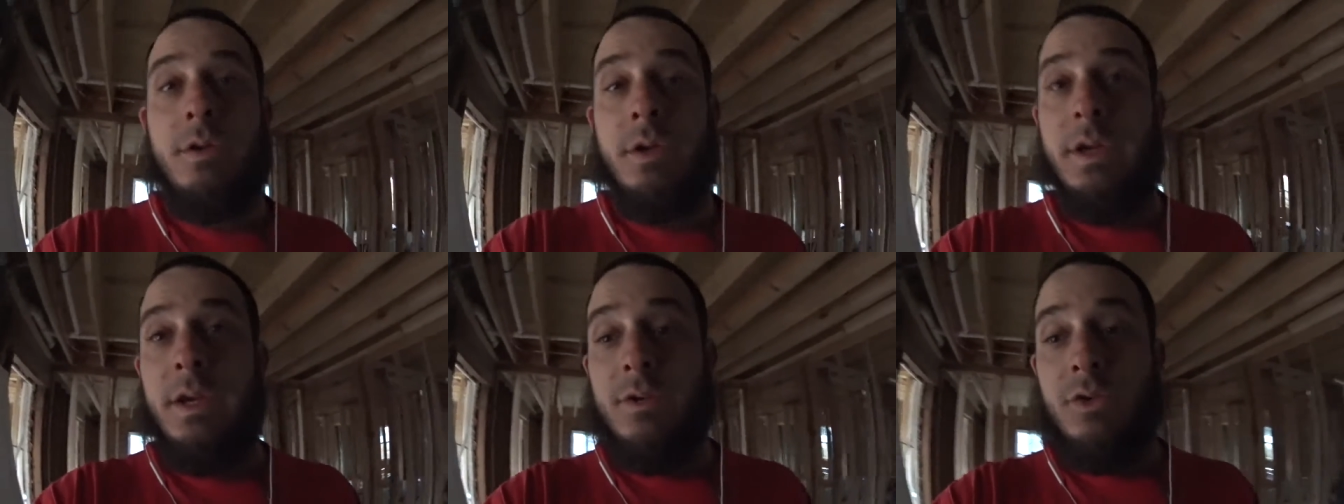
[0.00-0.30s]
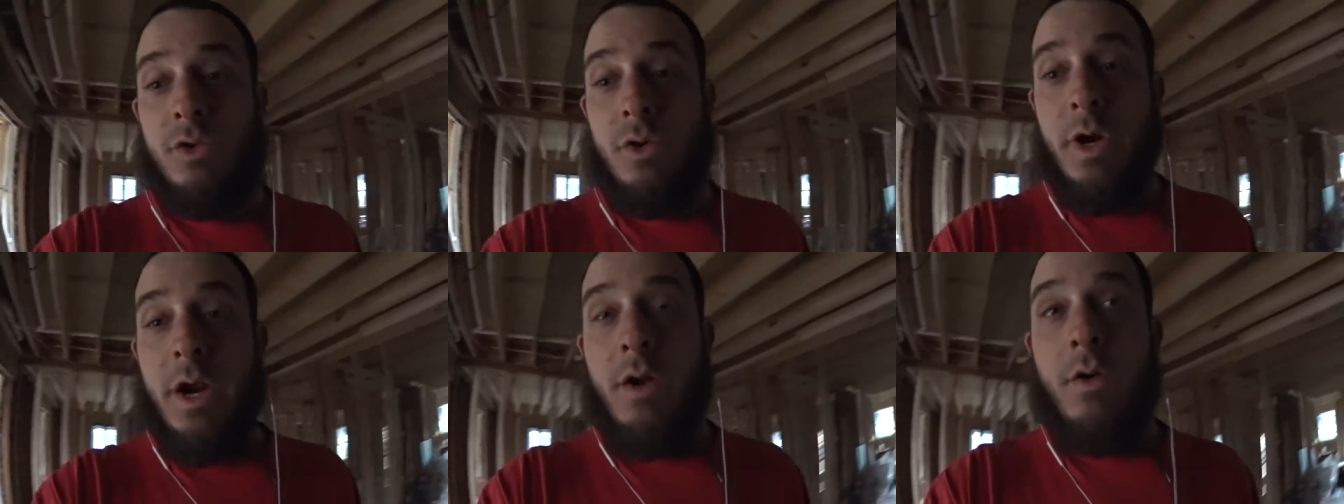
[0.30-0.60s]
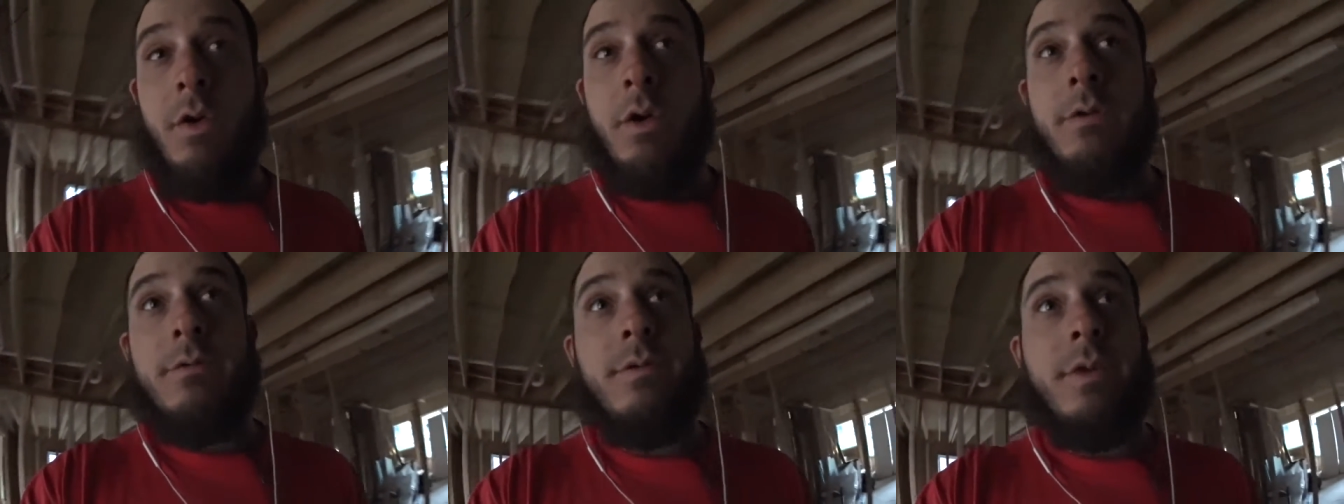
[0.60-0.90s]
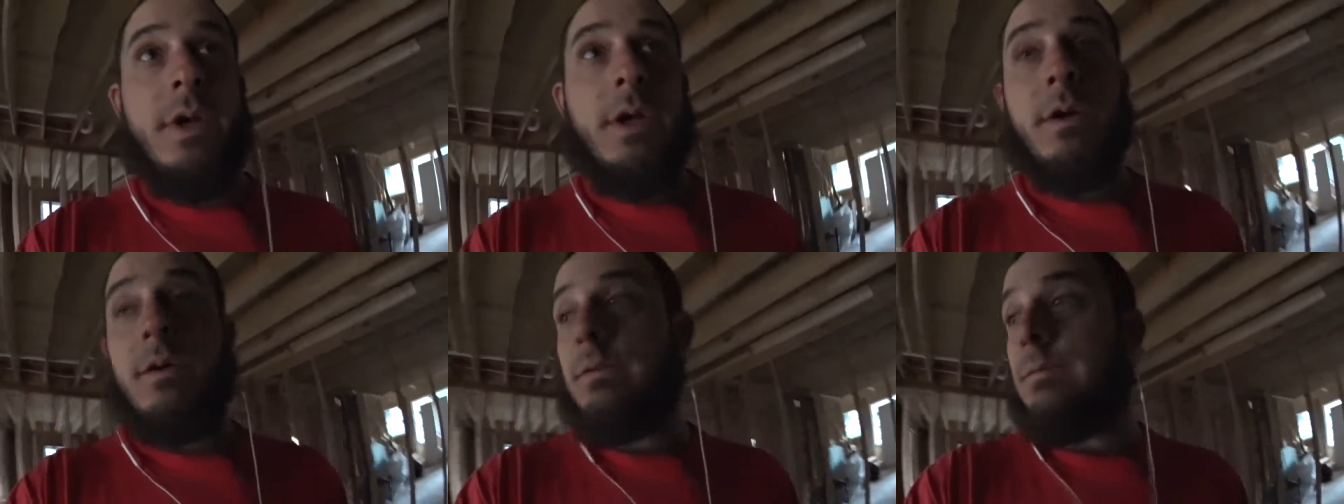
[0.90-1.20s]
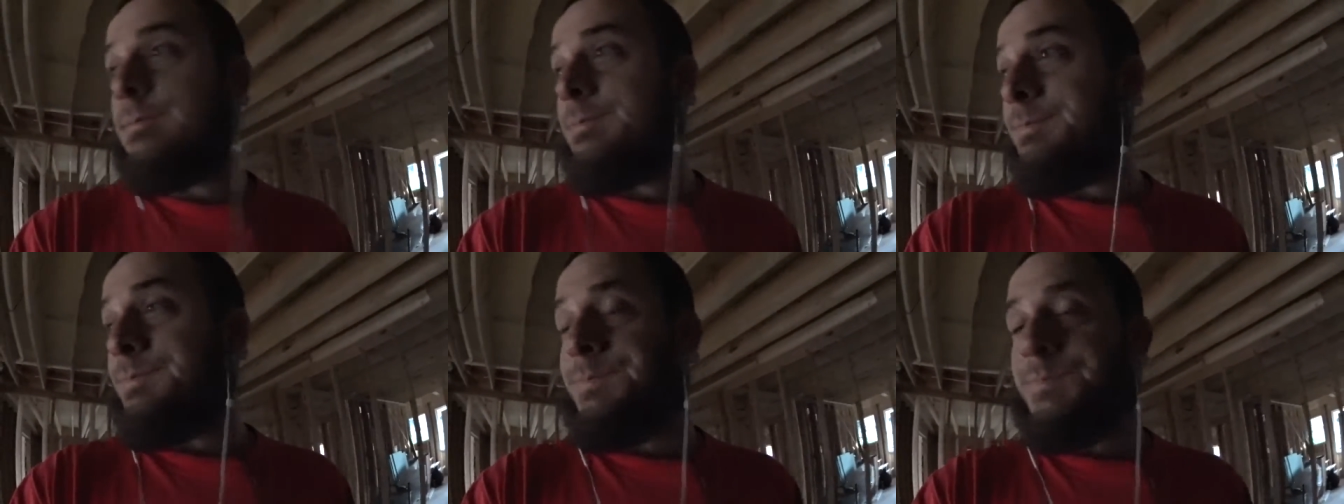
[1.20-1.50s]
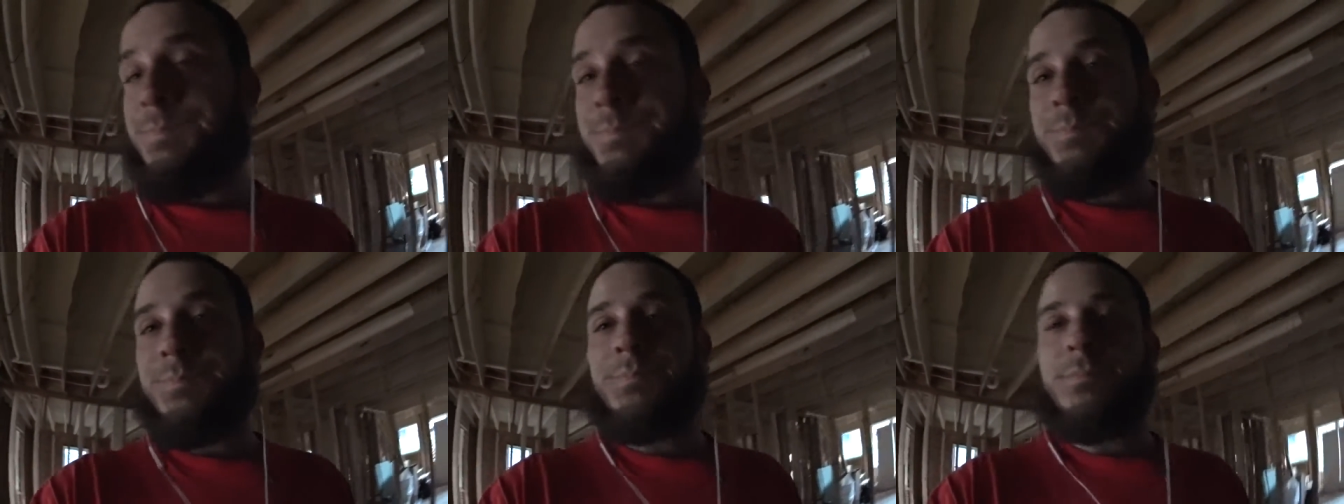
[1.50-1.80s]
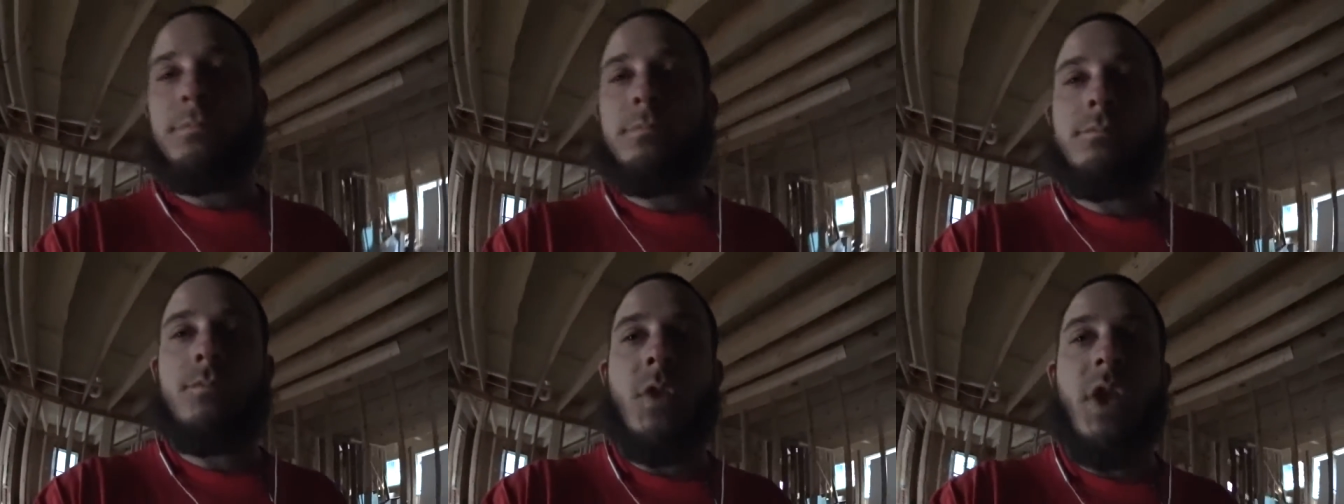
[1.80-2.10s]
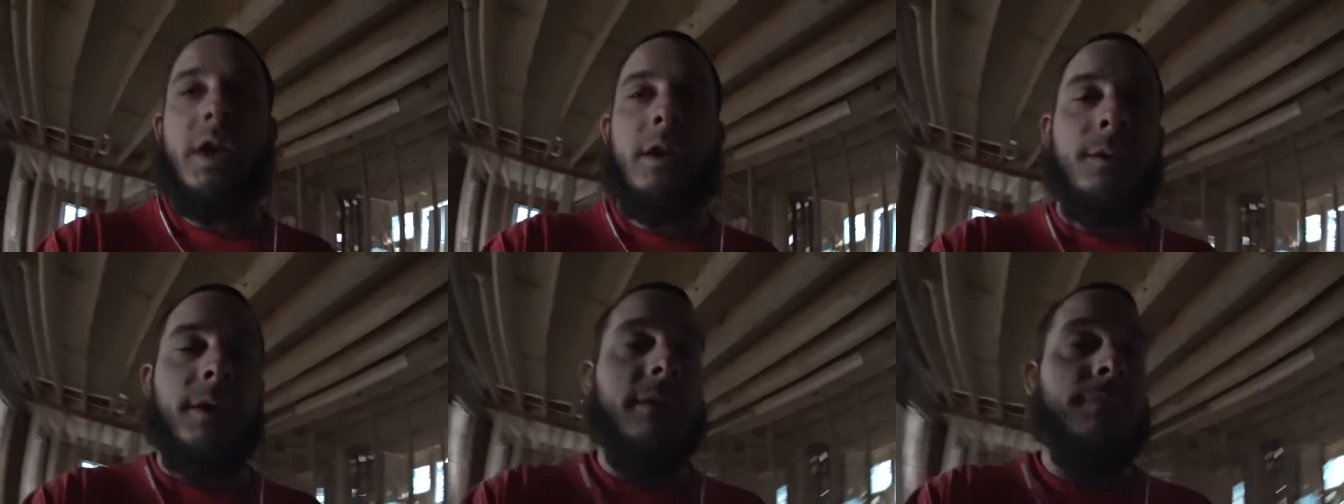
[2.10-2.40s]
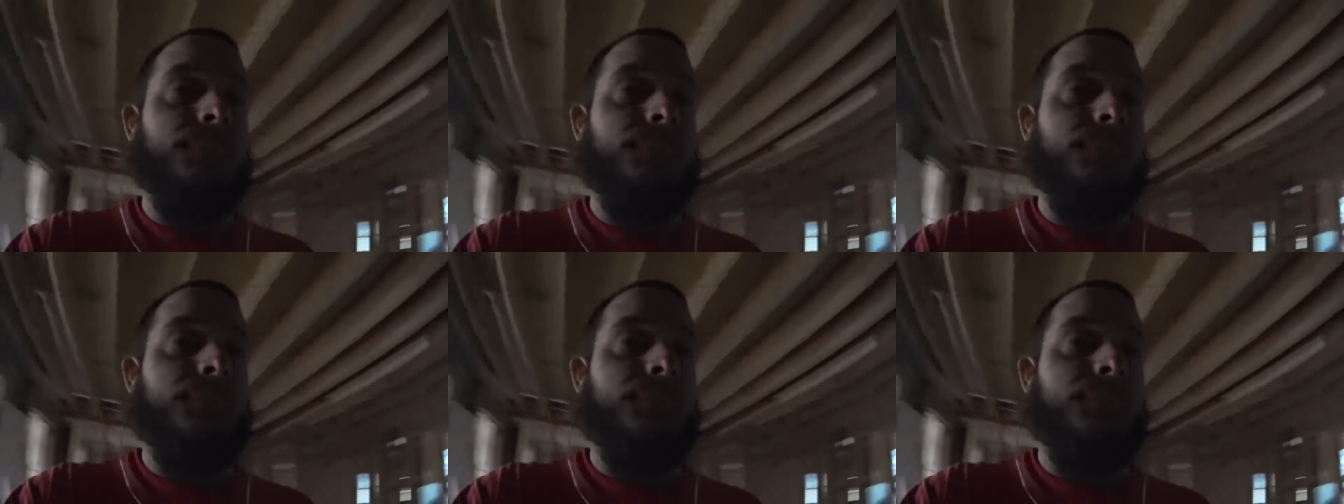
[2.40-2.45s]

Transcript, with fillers: to catch her hair on fire. Anyway,